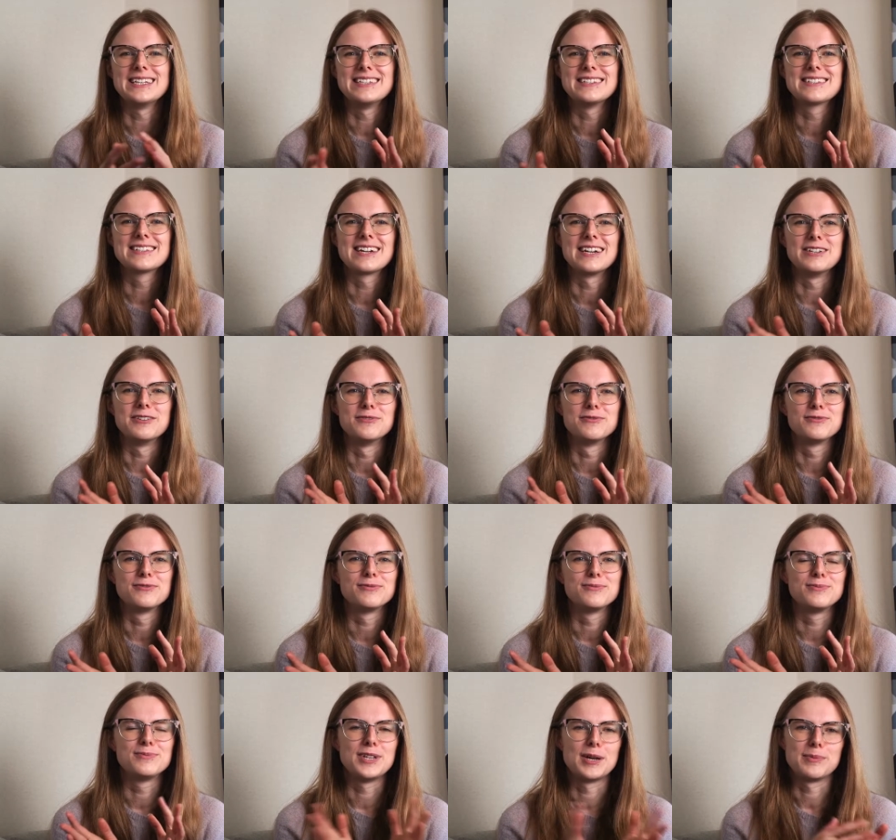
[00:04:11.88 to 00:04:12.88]
its kind
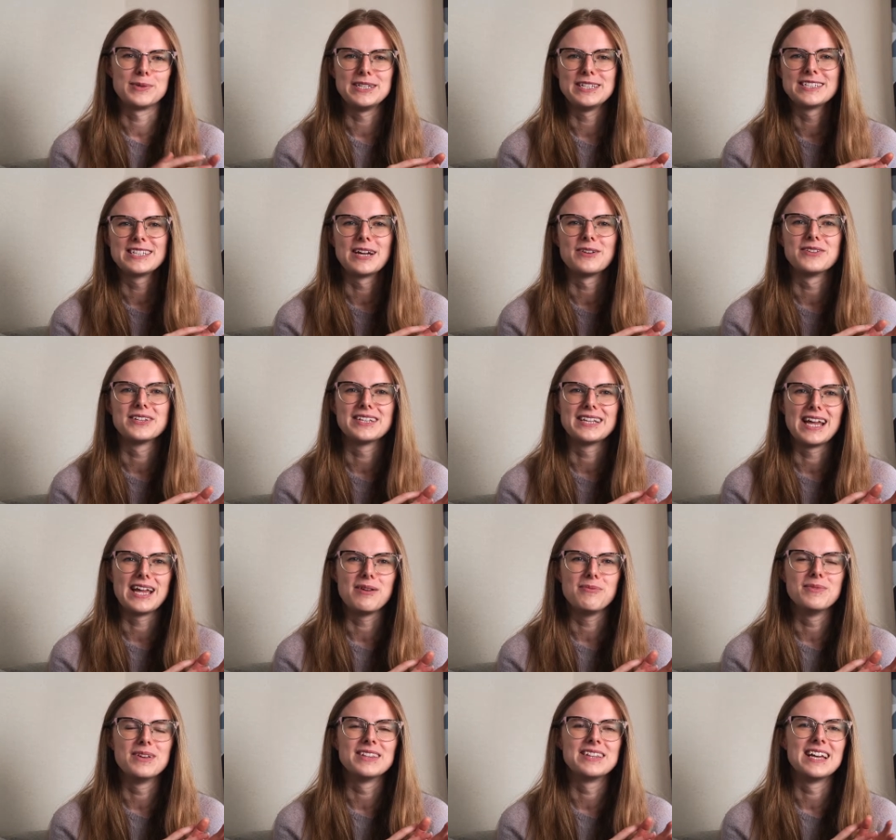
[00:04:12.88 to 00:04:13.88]
of Japanese sounding
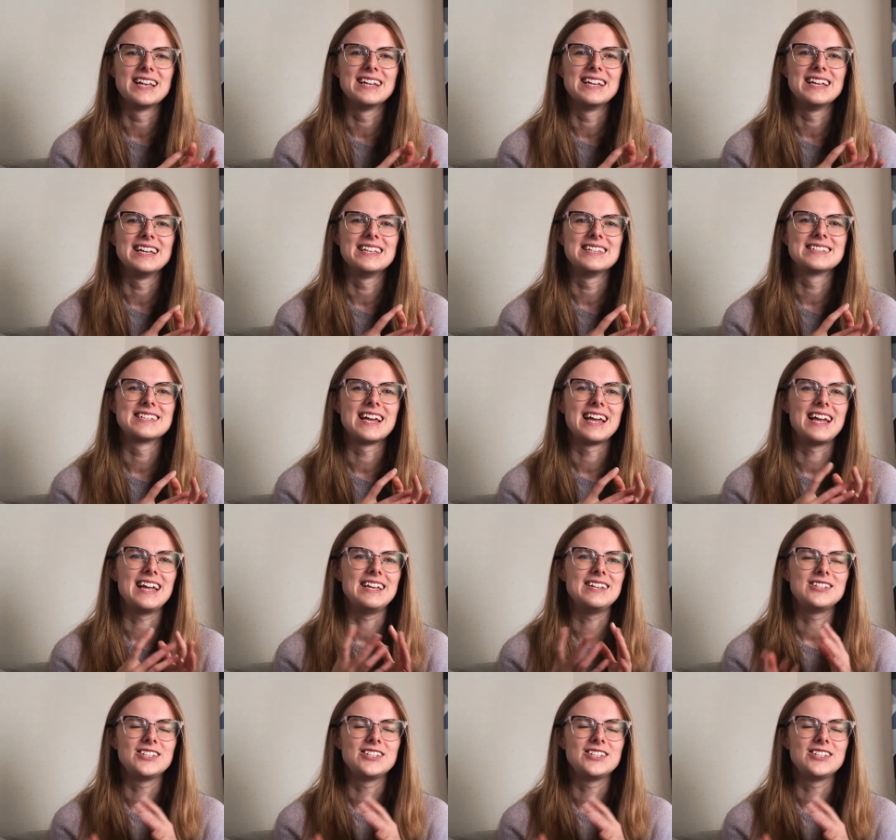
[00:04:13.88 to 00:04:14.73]
name, then it's a